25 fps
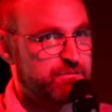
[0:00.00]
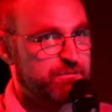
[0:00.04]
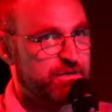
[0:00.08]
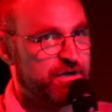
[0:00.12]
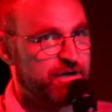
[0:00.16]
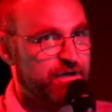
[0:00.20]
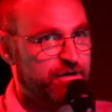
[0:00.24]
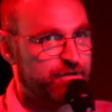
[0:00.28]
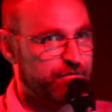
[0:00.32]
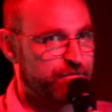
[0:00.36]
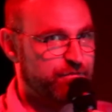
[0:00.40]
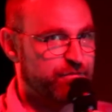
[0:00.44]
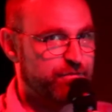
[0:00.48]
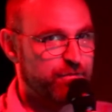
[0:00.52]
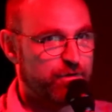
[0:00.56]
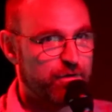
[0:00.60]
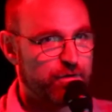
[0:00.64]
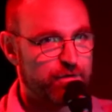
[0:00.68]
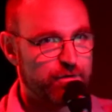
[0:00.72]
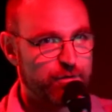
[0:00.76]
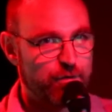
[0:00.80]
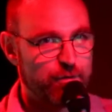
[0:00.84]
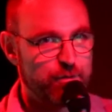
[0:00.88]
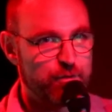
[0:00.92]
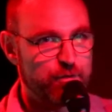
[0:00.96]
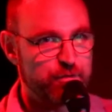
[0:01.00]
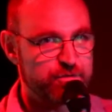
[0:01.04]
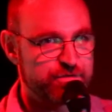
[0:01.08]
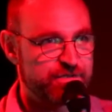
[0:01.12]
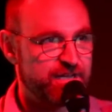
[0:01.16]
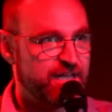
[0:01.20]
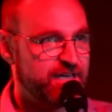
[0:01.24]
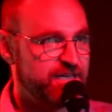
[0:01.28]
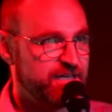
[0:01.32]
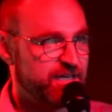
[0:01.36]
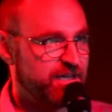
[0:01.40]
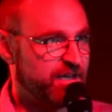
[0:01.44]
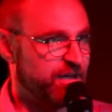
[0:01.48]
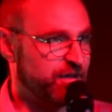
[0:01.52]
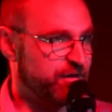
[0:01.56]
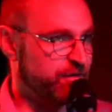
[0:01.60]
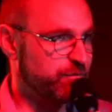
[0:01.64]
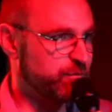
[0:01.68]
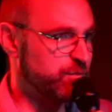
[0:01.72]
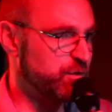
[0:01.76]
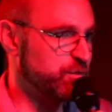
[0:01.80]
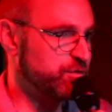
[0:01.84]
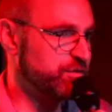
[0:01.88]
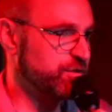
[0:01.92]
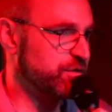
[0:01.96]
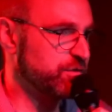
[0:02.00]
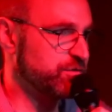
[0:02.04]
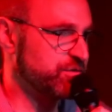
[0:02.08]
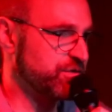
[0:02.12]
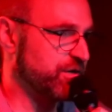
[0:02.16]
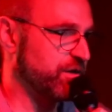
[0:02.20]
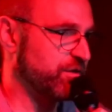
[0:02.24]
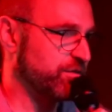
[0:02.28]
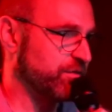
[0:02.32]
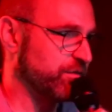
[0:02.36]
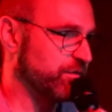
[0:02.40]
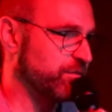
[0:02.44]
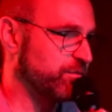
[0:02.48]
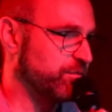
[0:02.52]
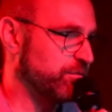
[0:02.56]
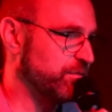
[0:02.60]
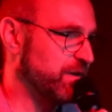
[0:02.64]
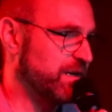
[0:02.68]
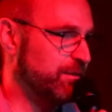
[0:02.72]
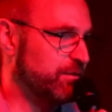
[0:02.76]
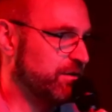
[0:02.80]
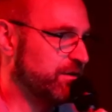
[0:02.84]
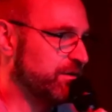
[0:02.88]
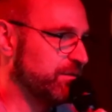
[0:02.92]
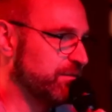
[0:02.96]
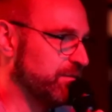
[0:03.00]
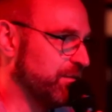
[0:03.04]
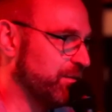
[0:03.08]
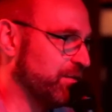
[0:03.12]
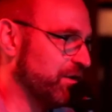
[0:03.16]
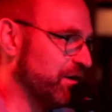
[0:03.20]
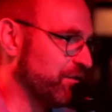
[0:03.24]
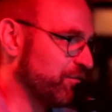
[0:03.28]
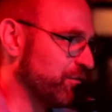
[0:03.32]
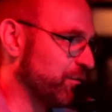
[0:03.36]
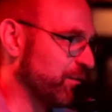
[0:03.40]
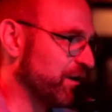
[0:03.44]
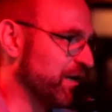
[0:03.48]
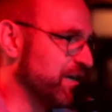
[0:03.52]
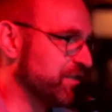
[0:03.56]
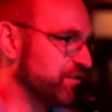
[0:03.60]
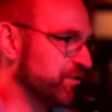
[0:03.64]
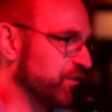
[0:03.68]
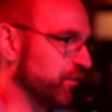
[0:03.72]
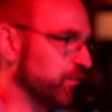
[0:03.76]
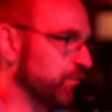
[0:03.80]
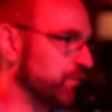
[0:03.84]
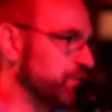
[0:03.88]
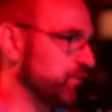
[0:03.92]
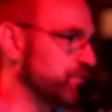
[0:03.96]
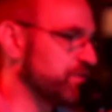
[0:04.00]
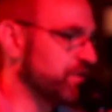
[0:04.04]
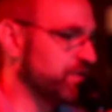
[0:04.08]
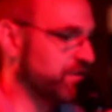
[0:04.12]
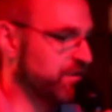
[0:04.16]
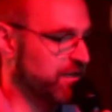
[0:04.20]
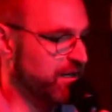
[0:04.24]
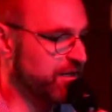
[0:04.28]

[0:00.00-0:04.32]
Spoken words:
part of almost any kind of musical genre, maybe apart from classical music.